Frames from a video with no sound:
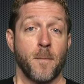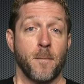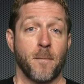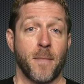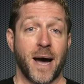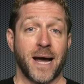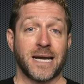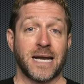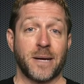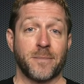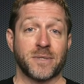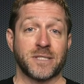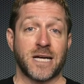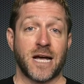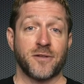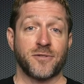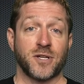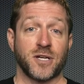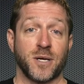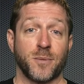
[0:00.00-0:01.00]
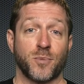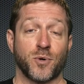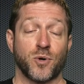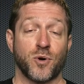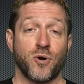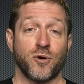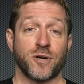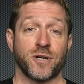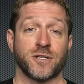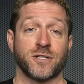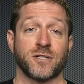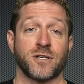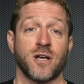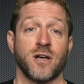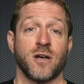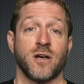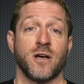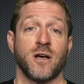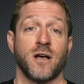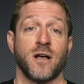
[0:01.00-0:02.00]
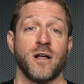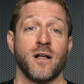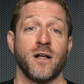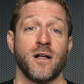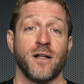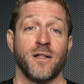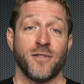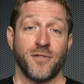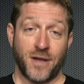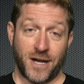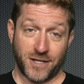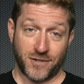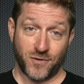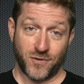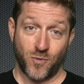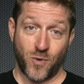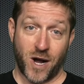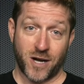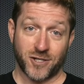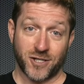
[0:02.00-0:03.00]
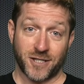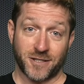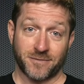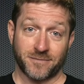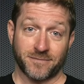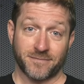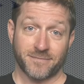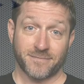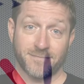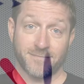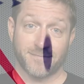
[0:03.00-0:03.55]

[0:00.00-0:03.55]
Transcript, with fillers: My name is Anthony Barocas. Thanks for watching.